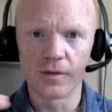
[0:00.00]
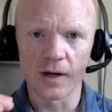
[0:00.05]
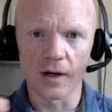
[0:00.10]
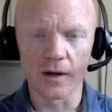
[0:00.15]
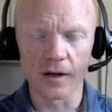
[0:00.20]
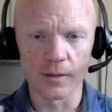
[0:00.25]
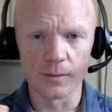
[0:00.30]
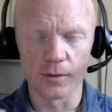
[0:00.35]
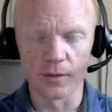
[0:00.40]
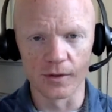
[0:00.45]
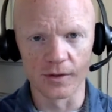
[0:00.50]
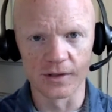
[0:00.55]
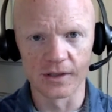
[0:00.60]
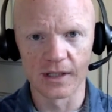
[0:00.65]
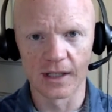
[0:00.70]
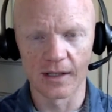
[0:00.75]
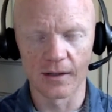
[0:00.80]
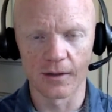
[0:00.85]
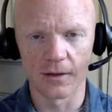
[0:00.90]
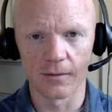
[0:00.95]

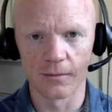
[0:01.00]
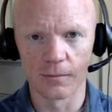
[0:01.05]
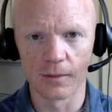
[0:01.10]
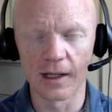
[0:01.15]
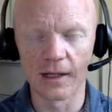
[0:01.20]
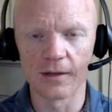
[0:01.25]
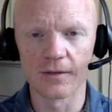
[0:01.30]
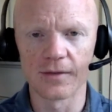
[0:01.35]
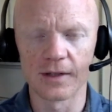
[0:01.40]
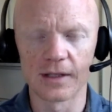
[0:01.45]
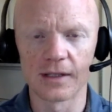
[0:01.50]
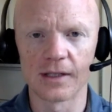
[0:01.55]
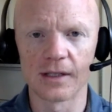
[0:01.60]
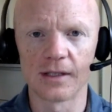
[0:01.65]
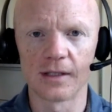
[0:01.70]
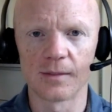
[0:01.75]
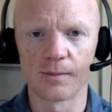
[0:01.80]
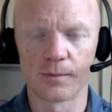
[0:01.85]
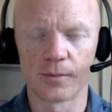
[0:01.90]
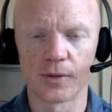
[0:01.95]
variables that are relevant
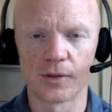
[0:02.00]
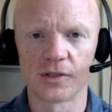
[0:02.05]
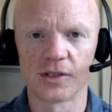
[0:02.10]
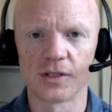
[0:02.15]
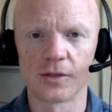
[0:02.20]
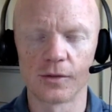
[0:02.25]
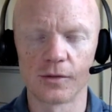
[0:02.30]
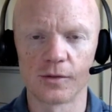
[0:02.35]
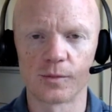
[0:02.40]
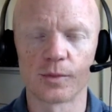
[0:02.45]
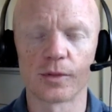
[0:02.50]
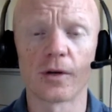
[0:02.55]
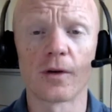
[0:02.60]
in the person who's